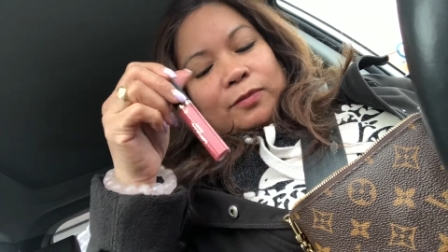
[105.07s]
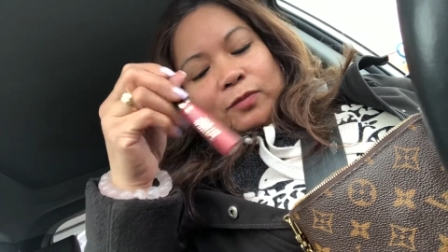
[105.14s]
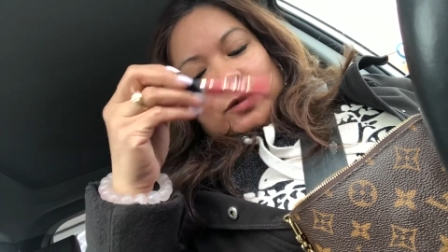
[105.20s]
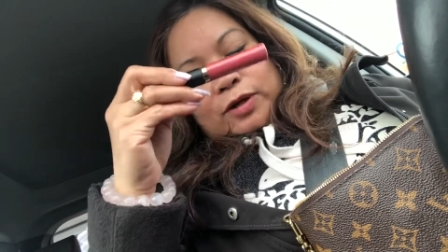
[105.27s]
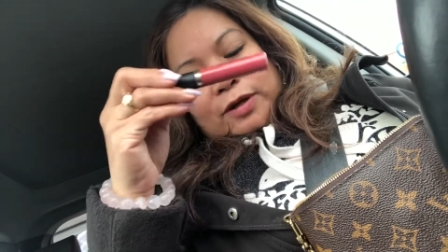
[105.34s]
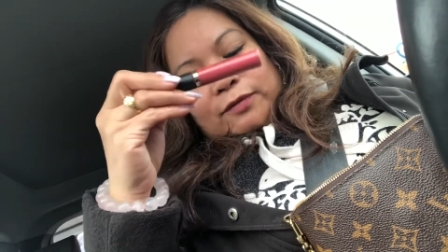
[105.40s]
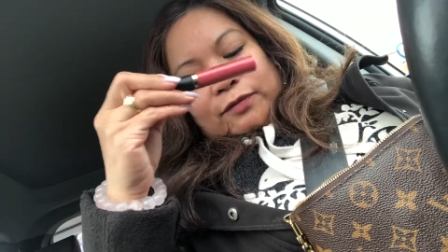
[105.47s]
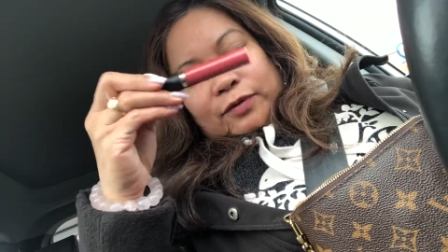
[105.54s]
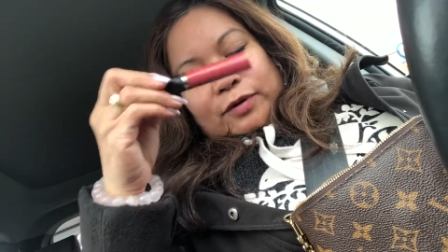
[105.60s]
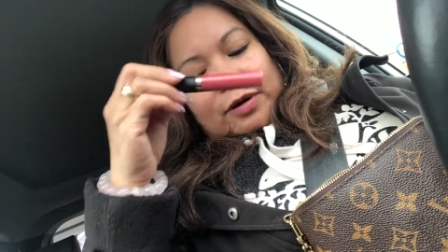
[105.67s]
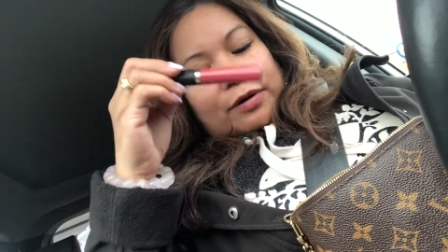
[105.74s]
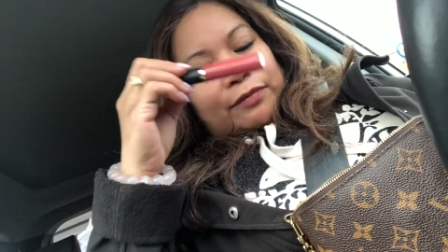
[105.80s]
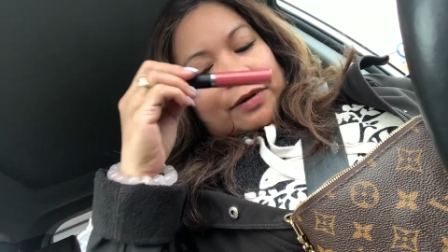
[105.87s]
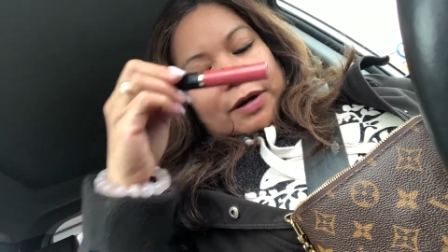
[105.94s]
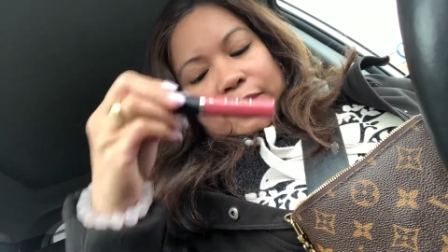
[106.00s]
whenever
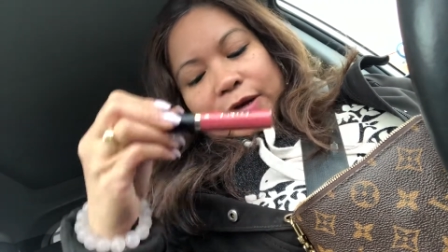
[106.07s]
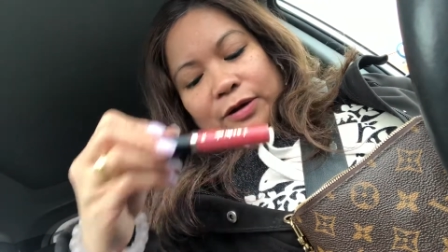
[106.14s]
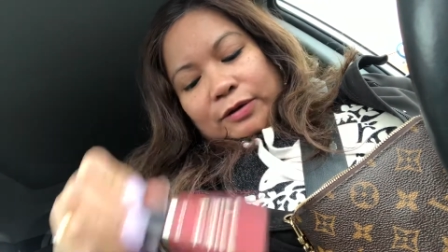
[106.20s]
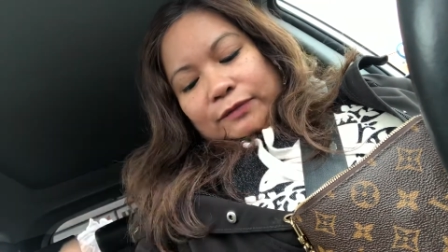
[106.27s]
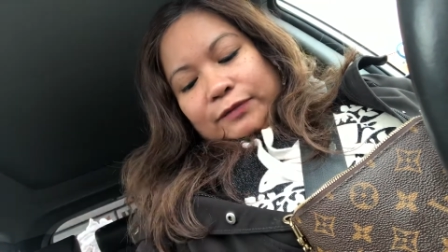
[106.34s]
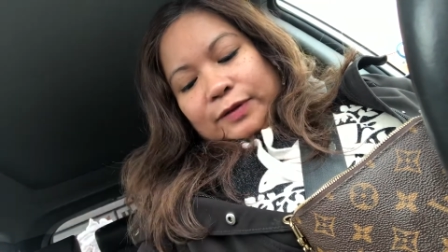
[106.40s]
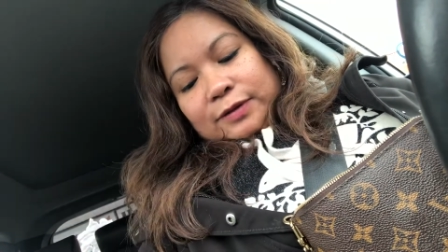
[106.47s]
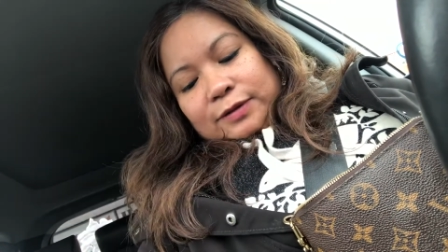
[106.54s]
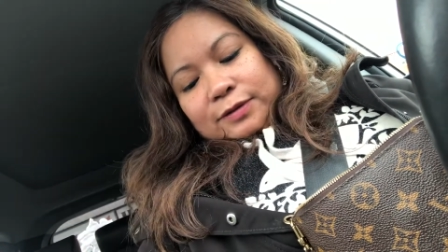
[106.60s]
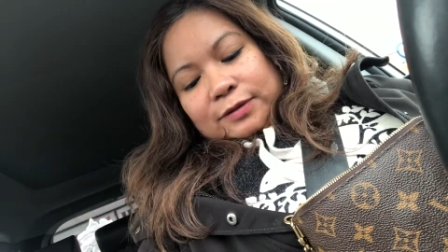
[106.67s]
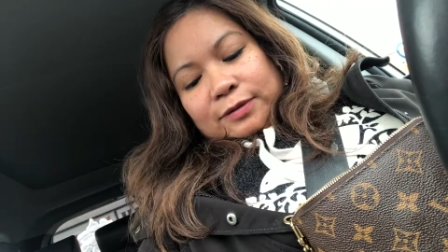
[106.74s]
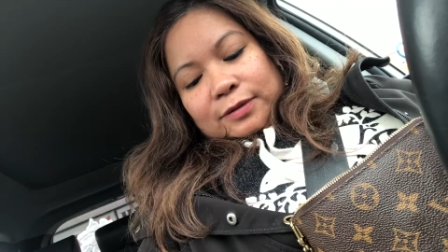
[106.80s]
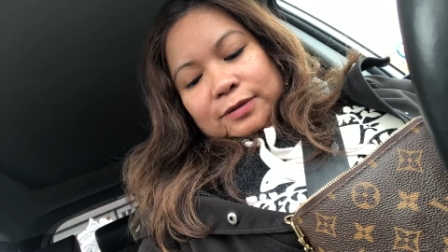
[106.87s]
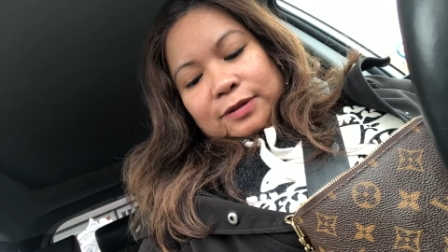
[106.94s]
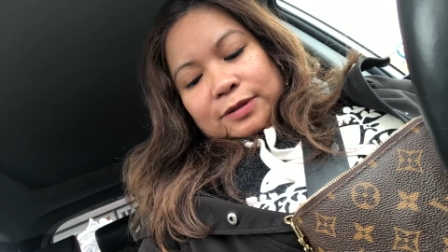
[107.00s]
I run out of
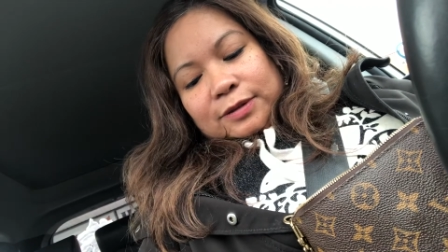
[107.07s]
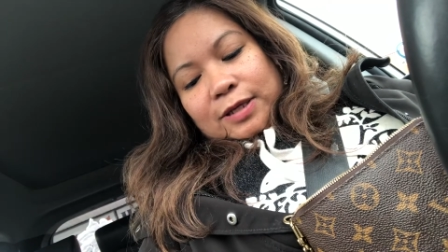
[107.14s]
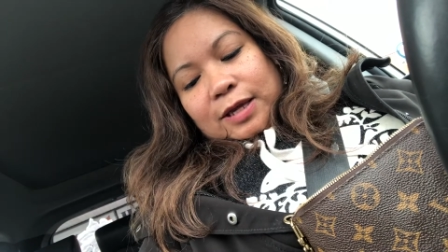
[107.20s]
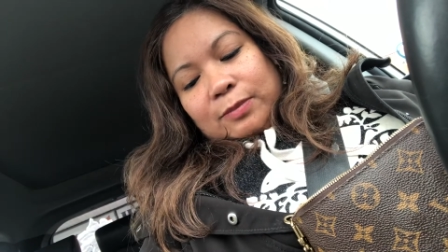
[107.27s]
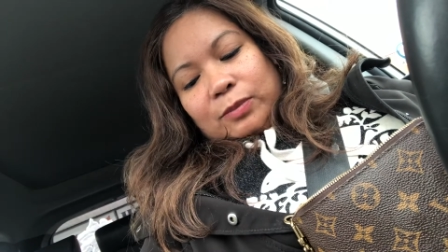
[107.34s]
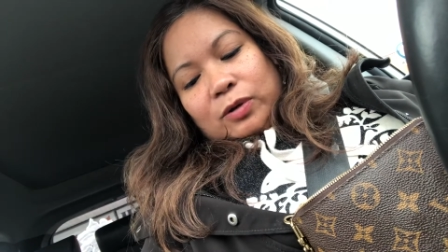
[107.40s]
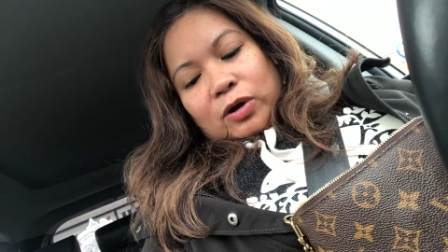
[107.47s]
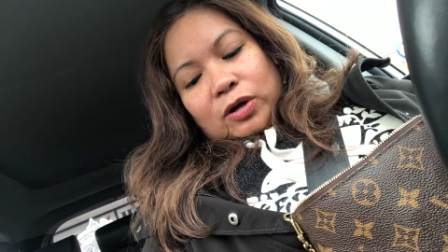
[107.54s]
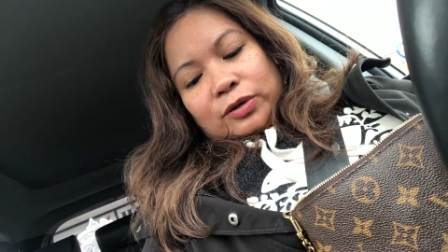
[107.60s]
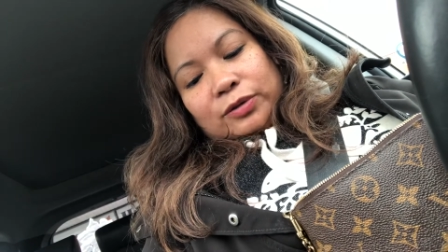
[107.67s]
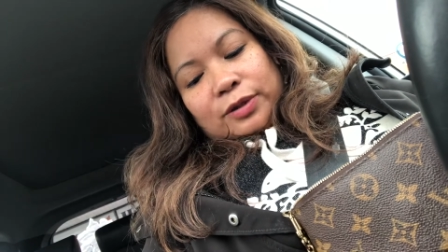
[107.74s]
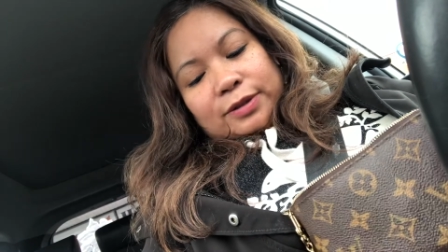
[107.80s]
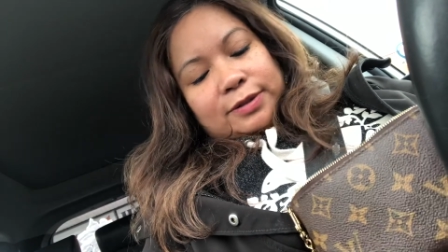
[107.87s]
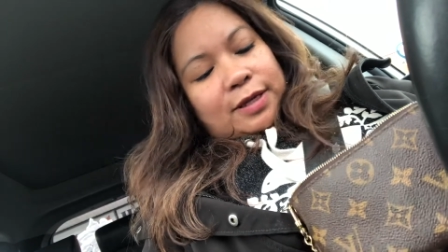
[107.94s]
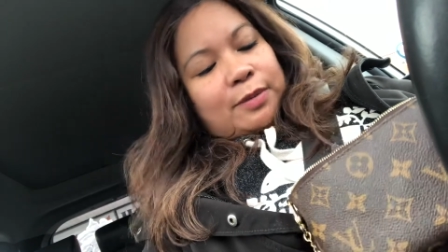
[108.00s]
this. It's the same
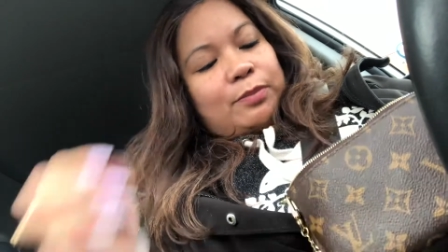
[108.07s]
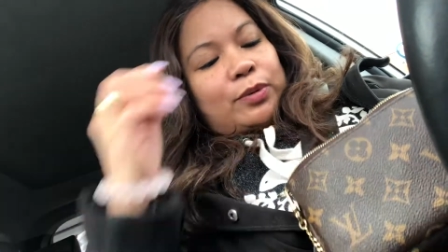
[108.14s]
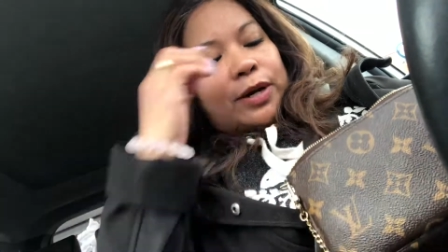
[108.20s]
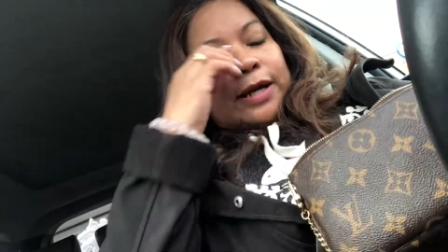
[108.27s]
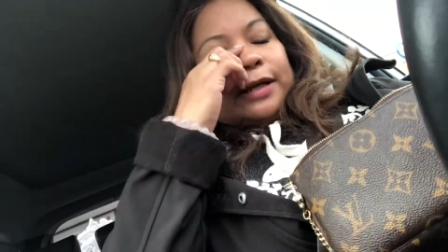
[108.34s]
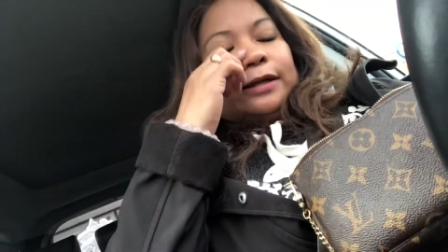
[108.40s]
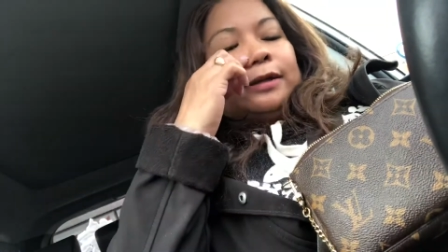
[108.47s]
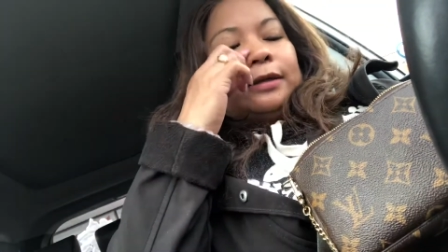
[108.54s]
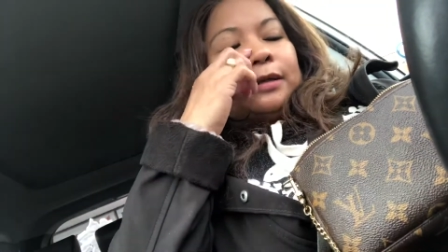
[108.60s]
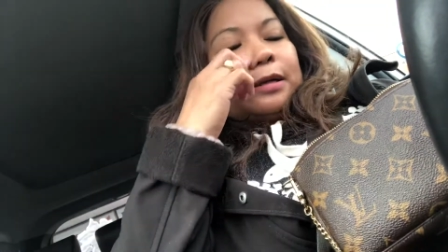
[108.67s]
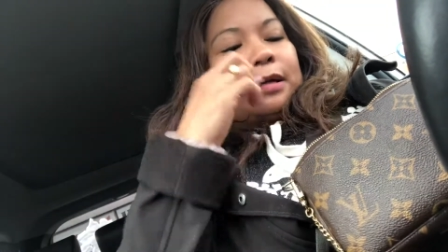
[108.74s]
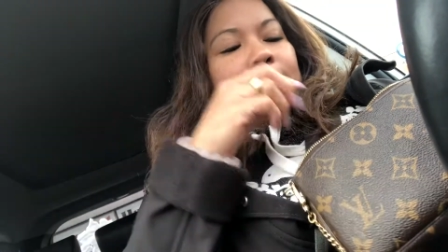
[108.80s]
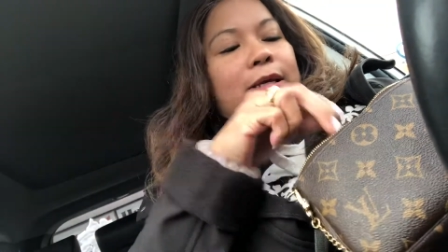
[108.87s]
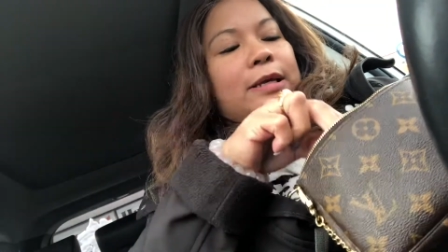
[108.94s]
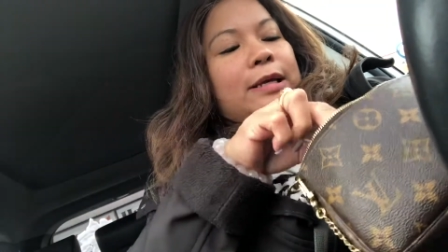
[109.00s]
color, same brand.
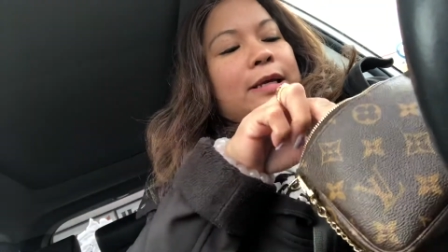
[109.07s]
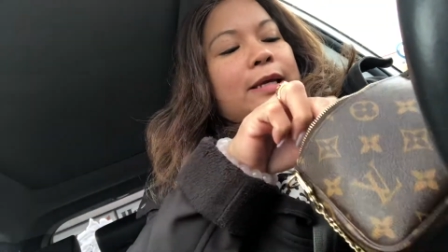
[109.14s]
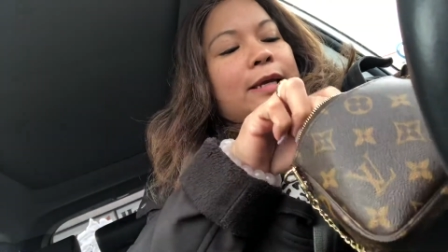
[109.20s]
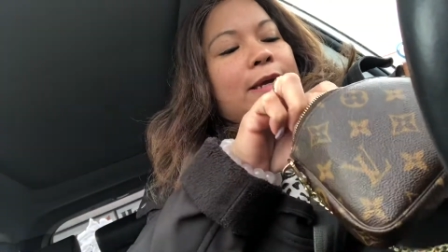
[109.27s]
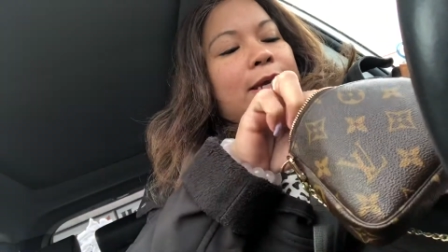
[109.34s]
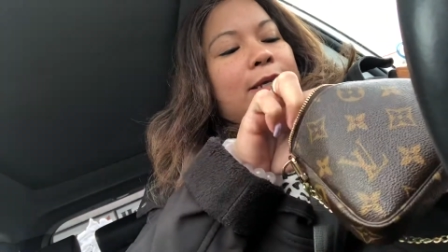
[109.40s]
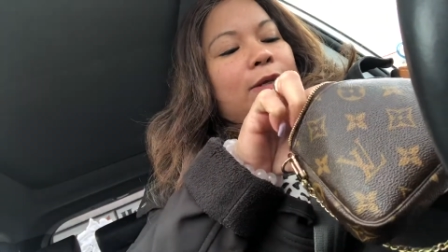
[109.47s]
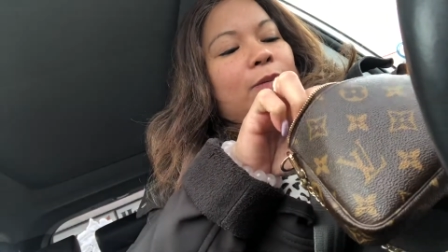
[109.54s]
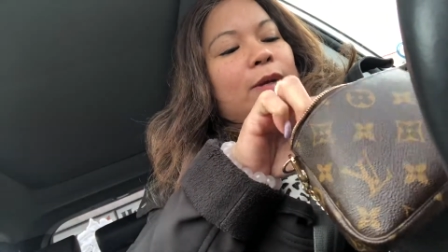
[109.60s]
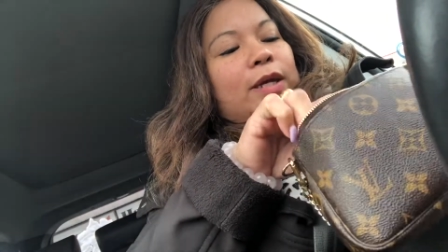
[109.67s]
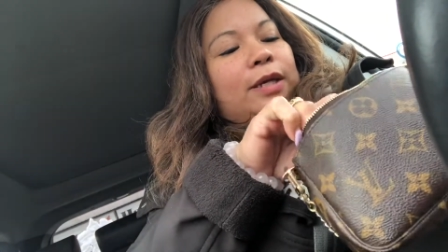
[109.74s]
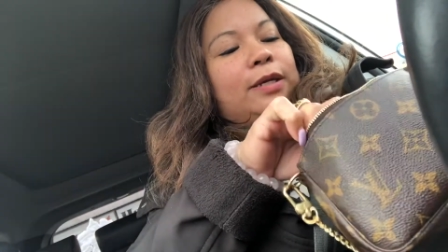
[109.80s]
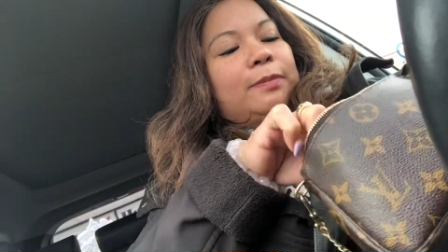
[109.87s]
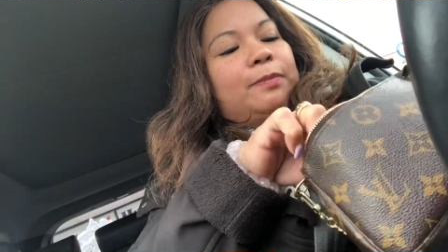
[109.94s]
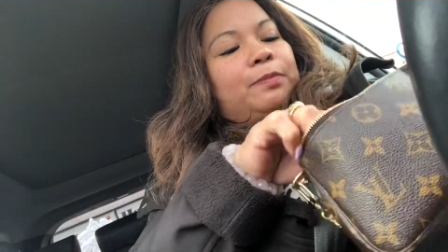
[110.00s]

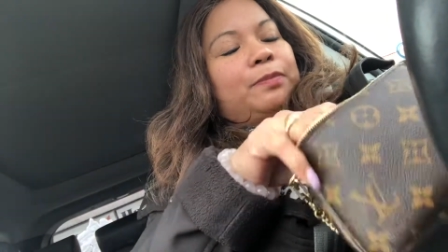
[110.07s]
Anyway,